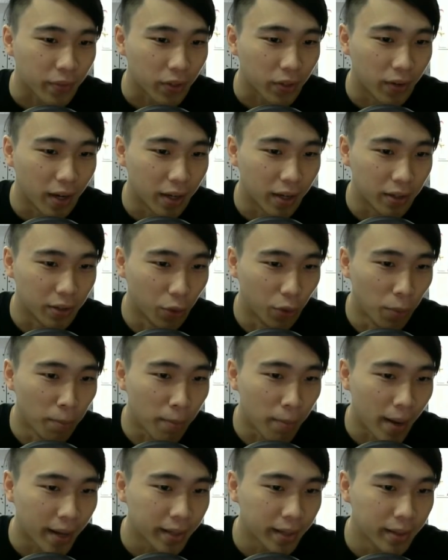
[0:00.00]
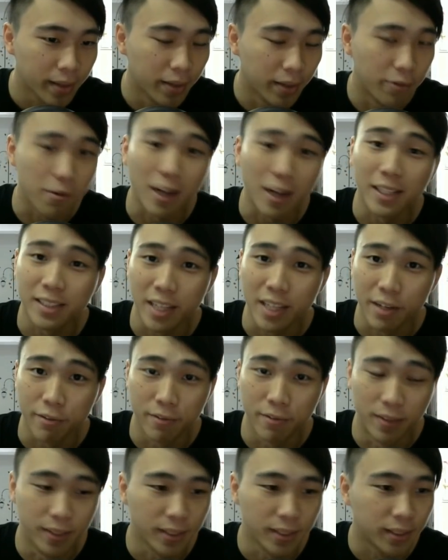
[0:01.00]
Right, don't mind the right side
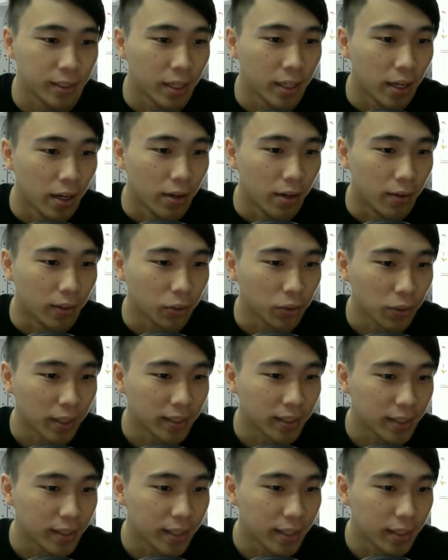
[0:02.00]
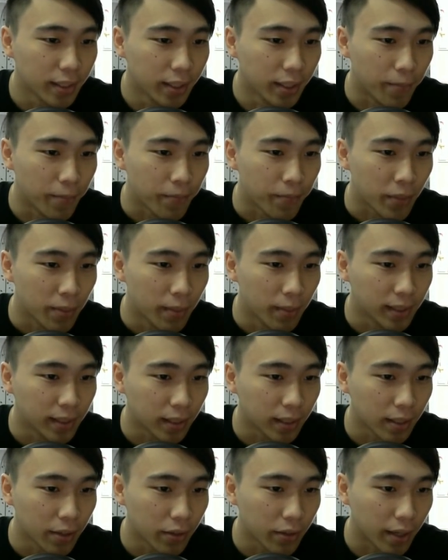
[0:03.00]
first. Right, so you can see here,
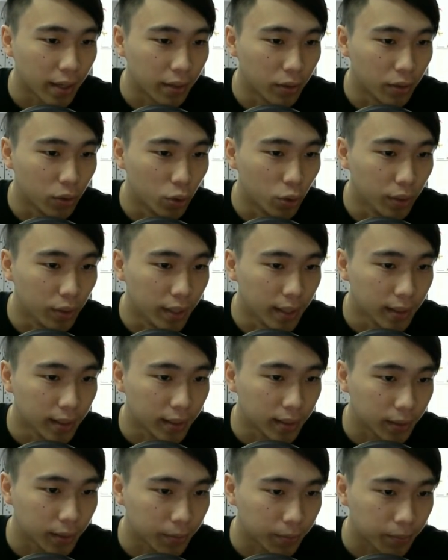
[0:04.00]
basically you can do this,